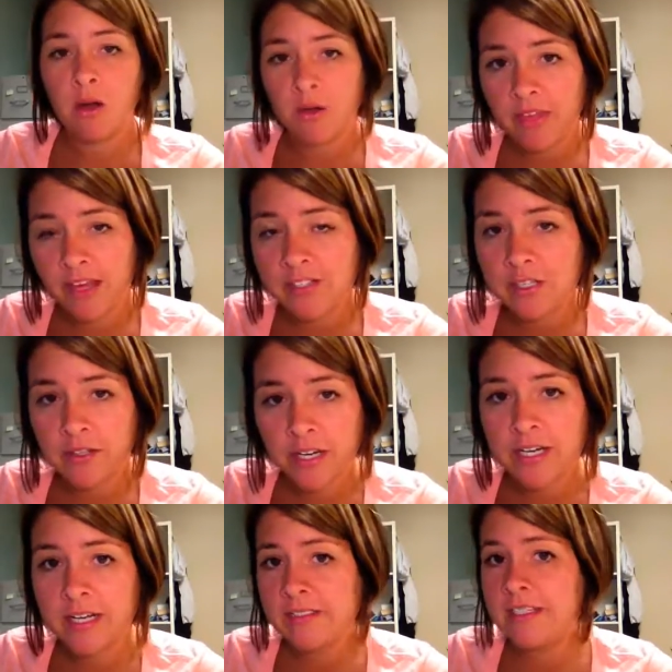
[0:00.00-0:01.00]
that's a
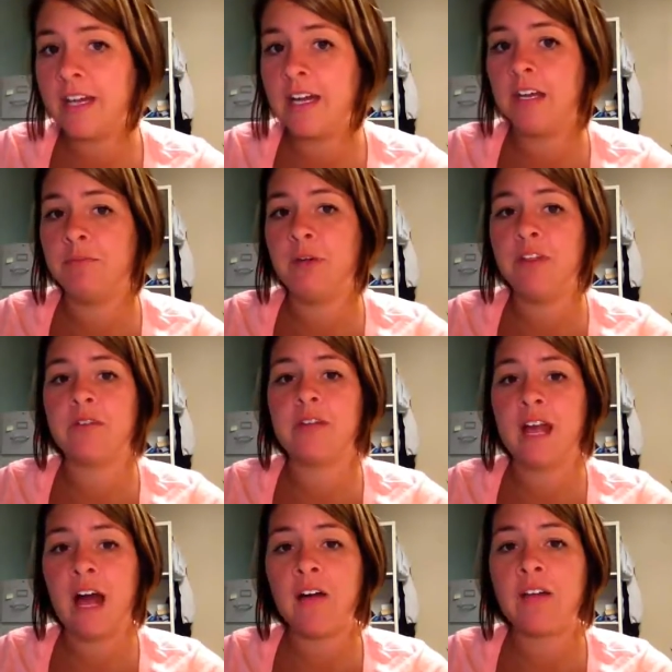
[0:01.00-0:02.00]
great idea, but the
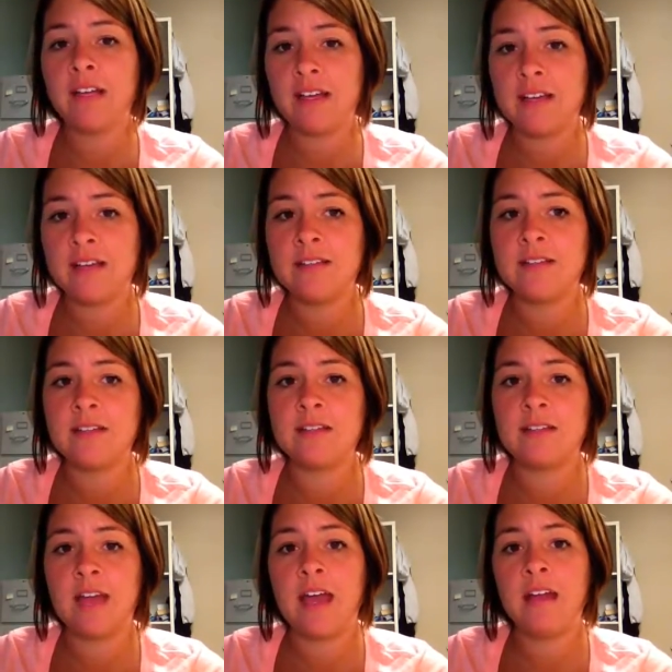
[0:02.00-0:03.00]
reality
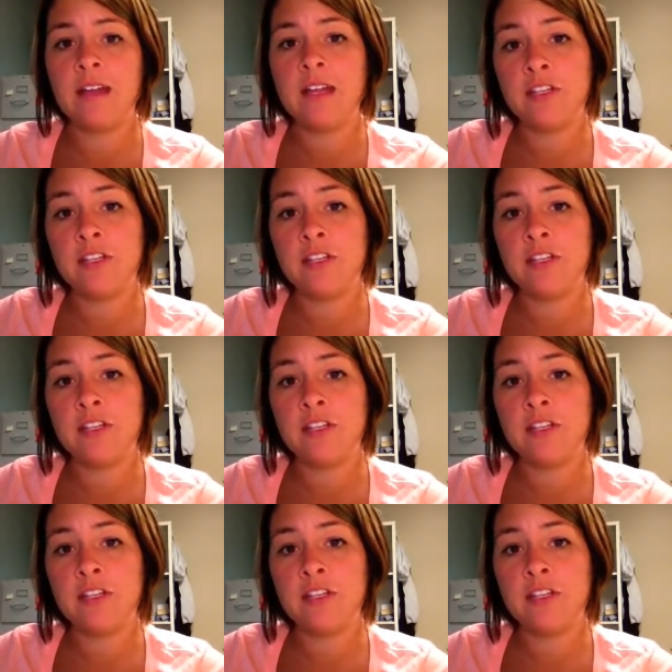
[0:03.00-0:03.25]
is that